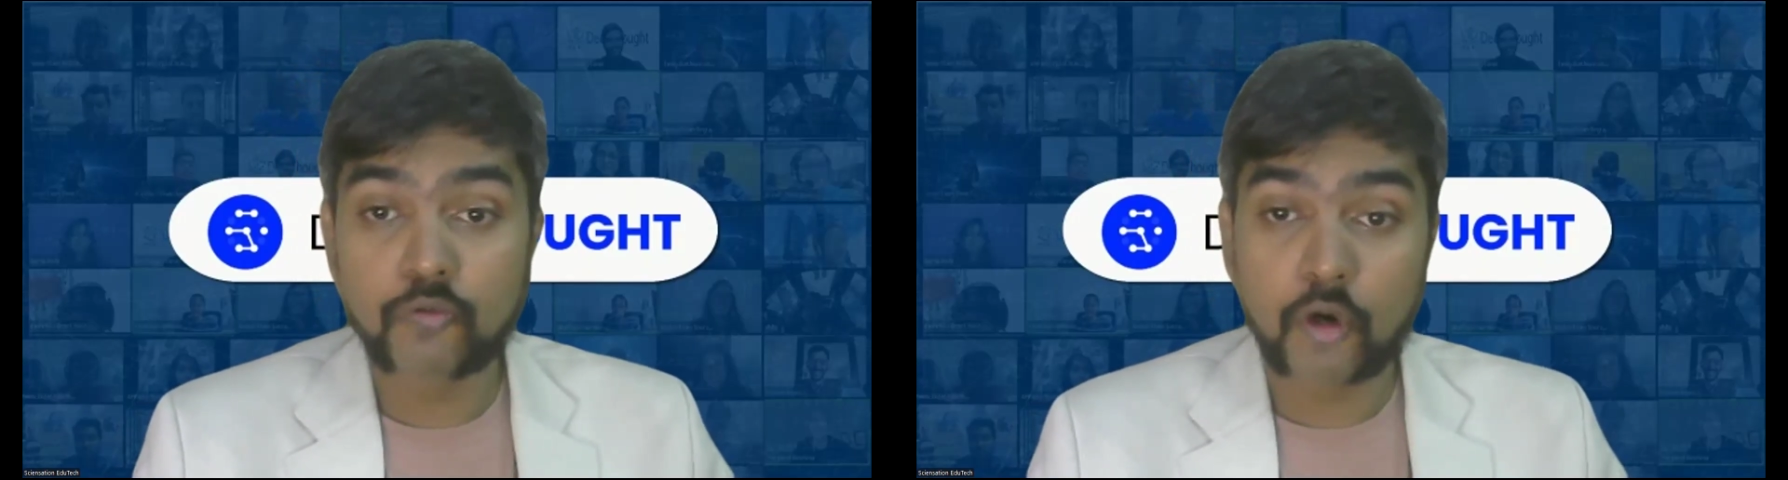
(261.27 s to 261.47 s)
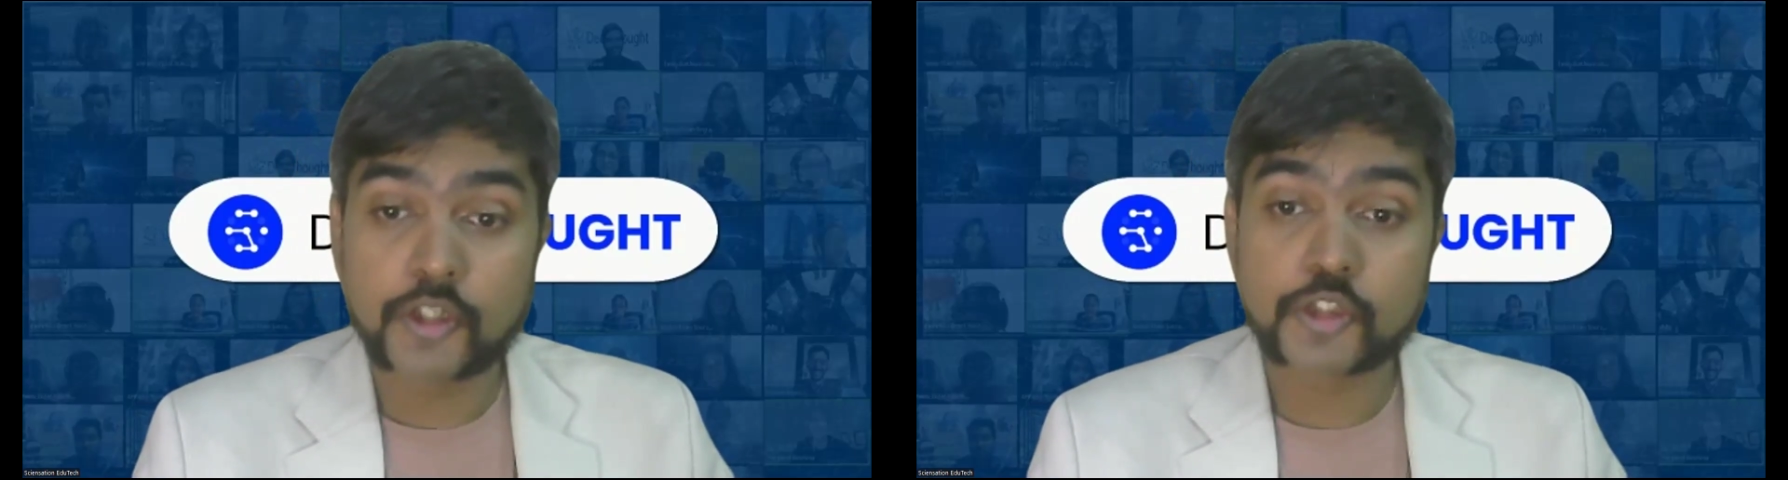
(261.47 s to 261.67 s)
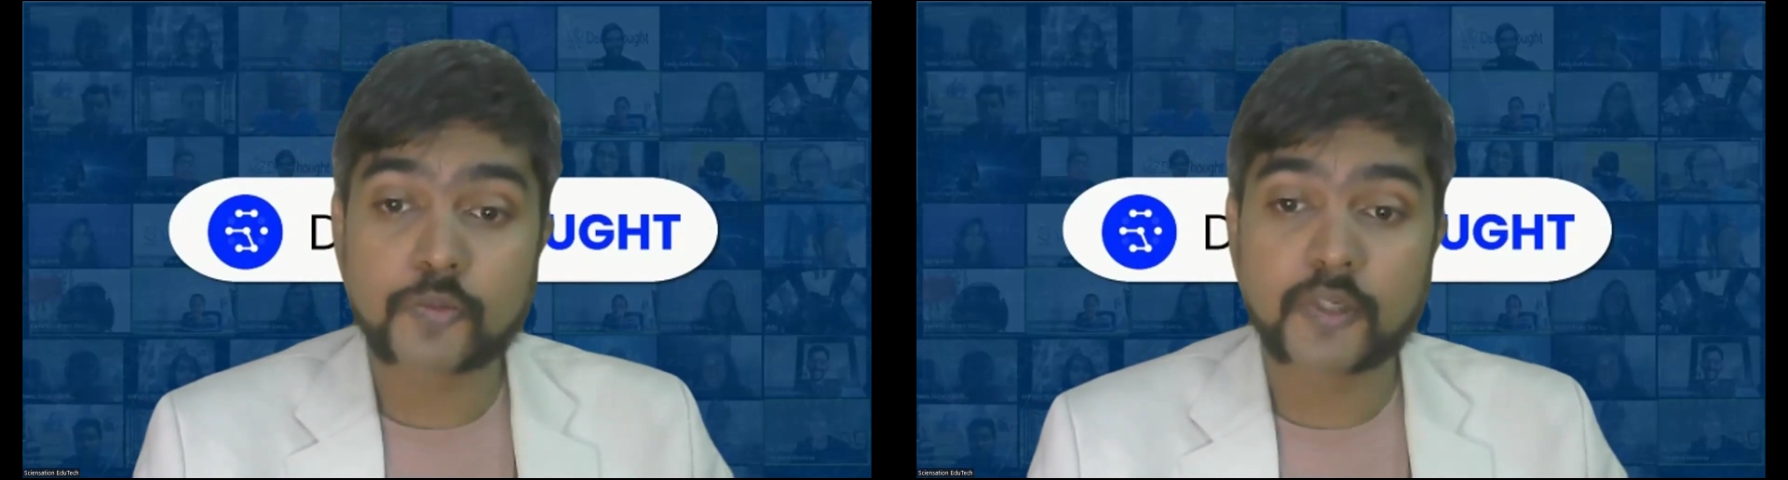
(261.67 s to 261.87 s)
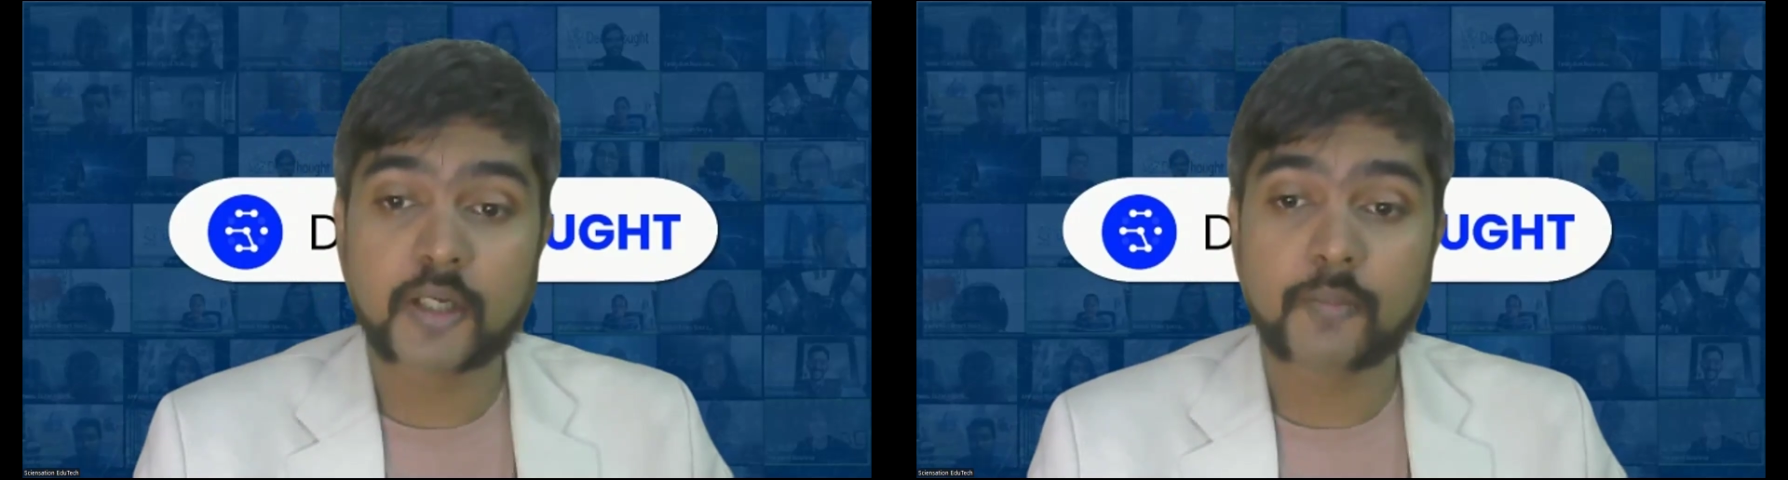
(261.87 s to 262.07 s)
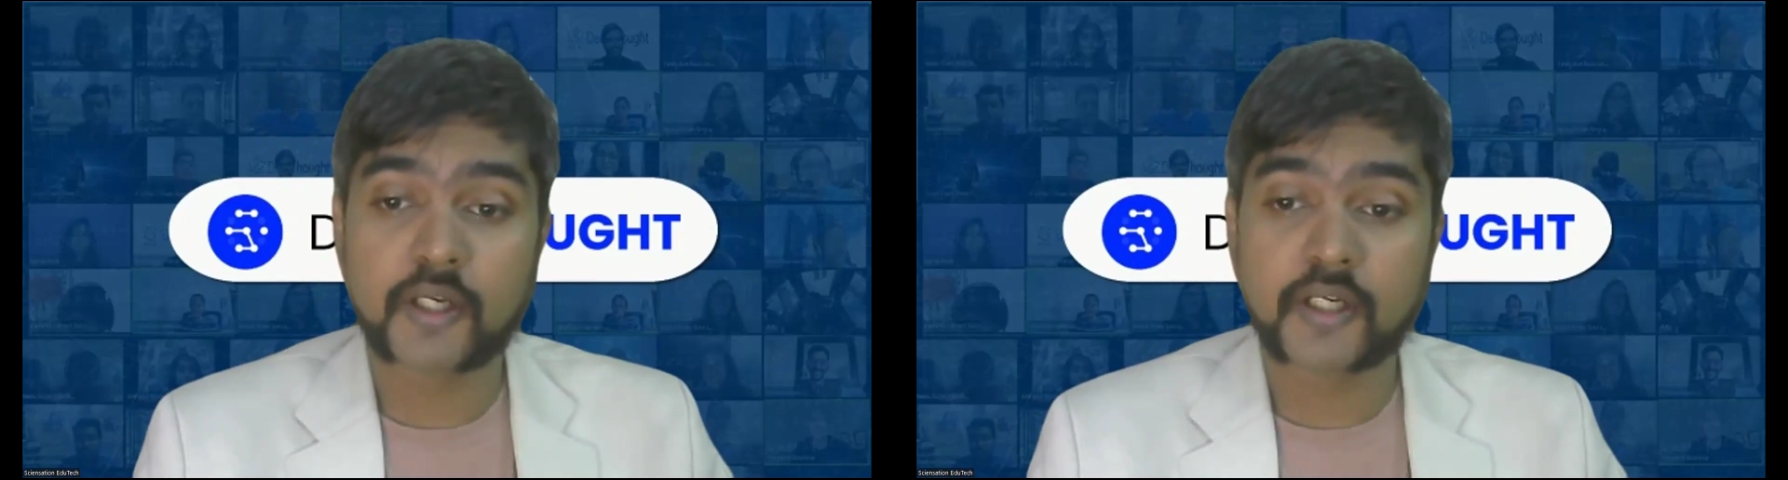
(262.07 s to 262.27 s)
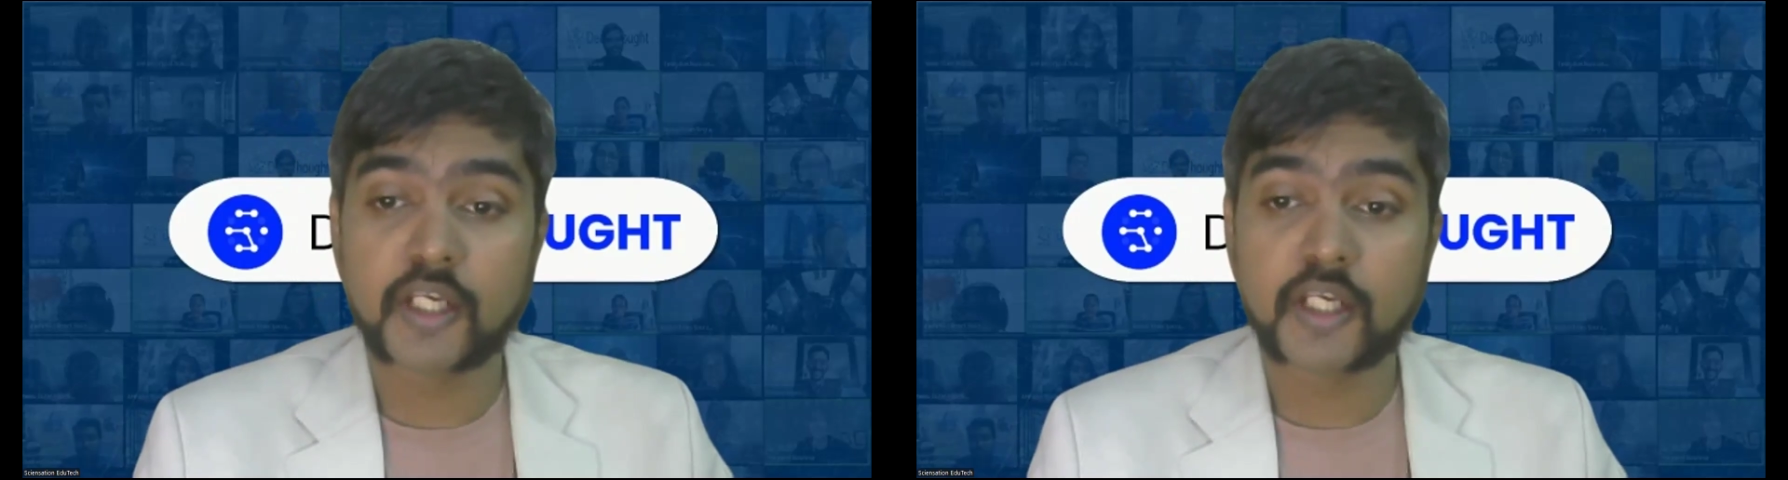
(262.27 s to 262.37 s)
wants to become an